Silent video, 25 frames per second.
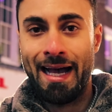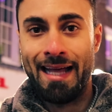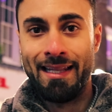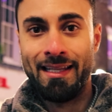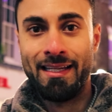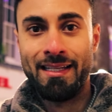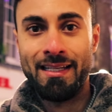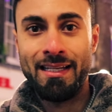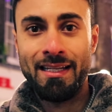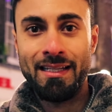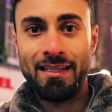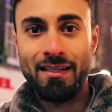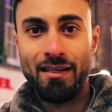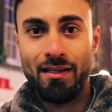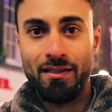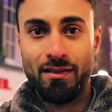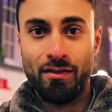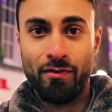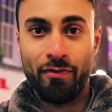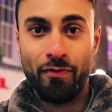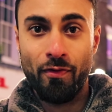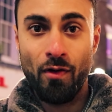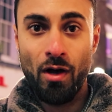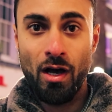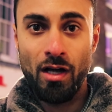And then
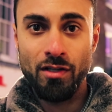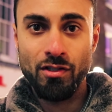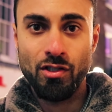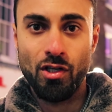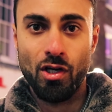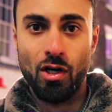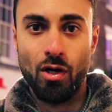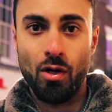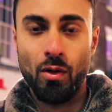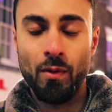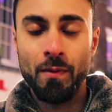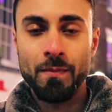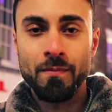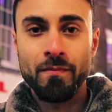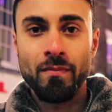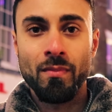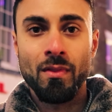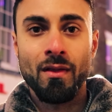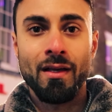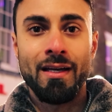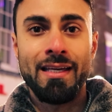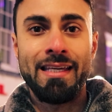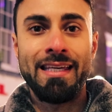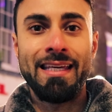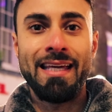the third girl,
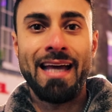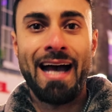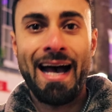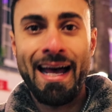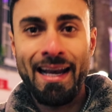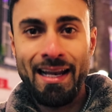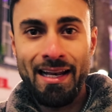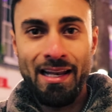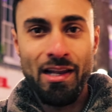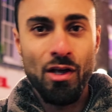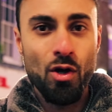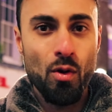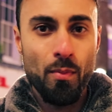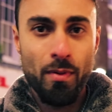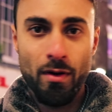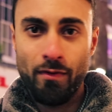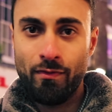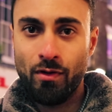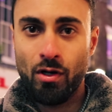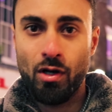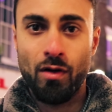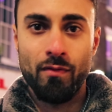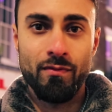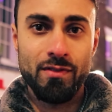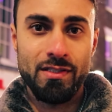he had a little bit
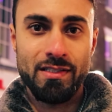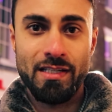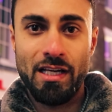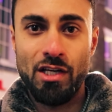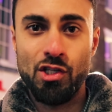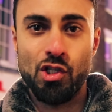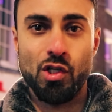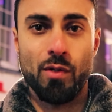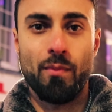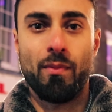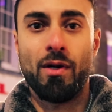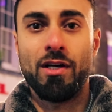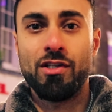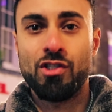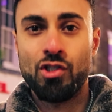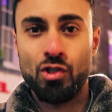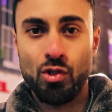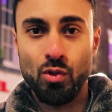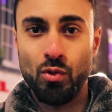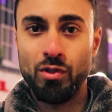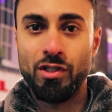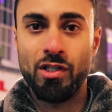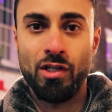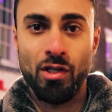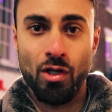of a conversation, but it
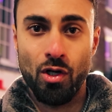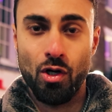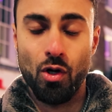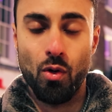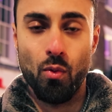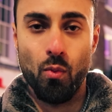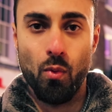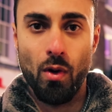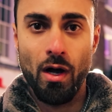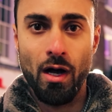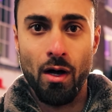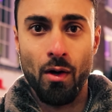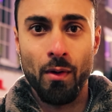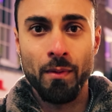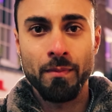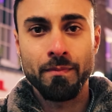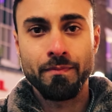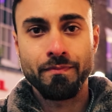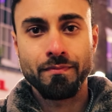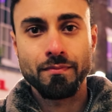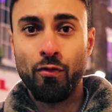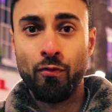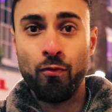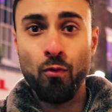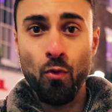still didn't go well.
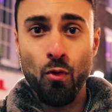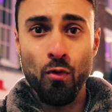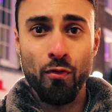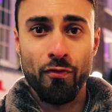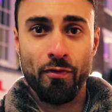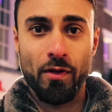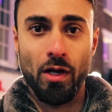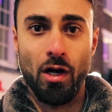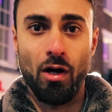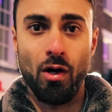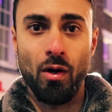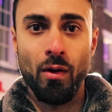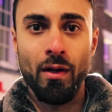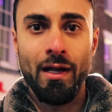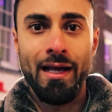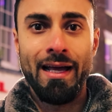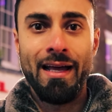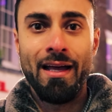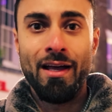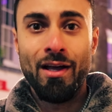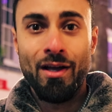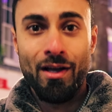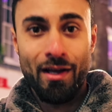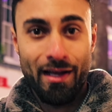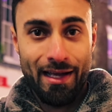The fourth girl
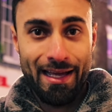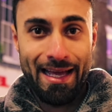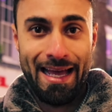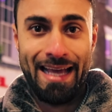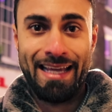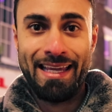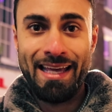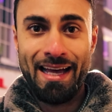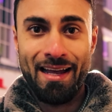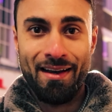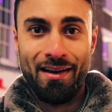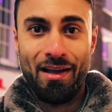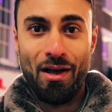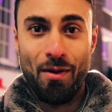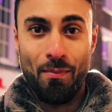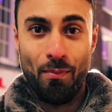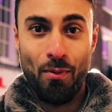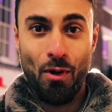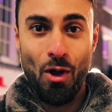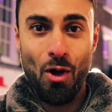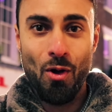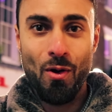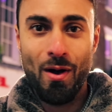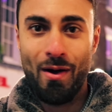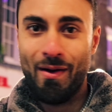Again, a
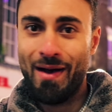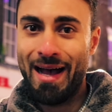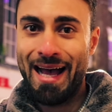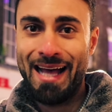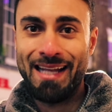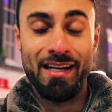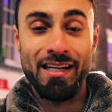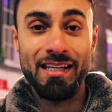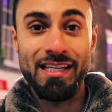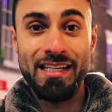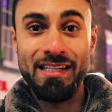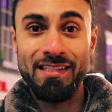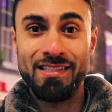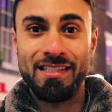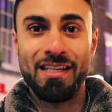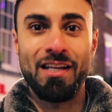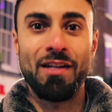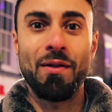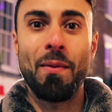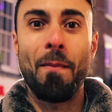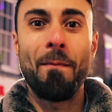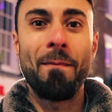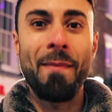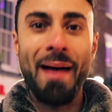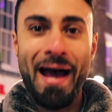blowout, and then he
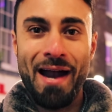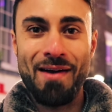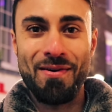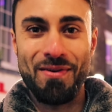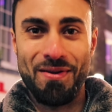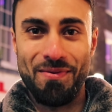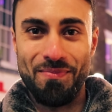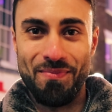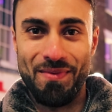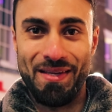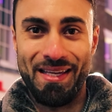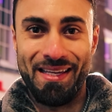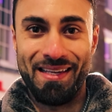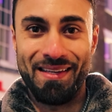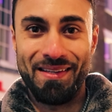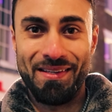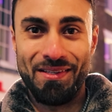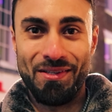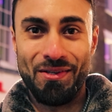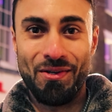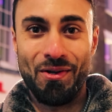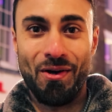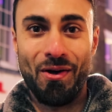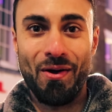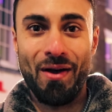said, marry me.
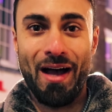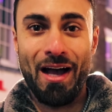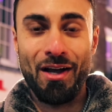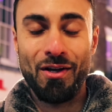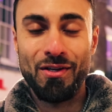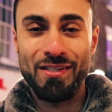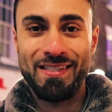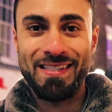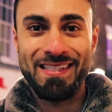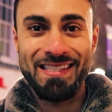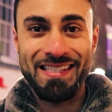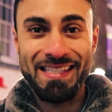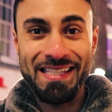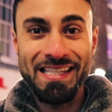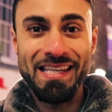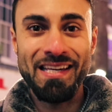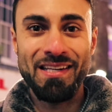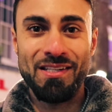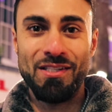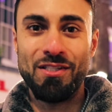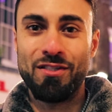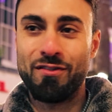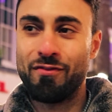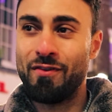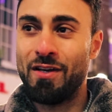You know, I could see it
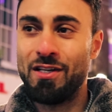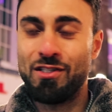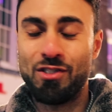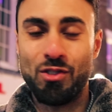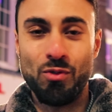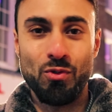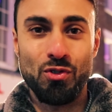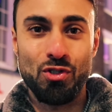in his face.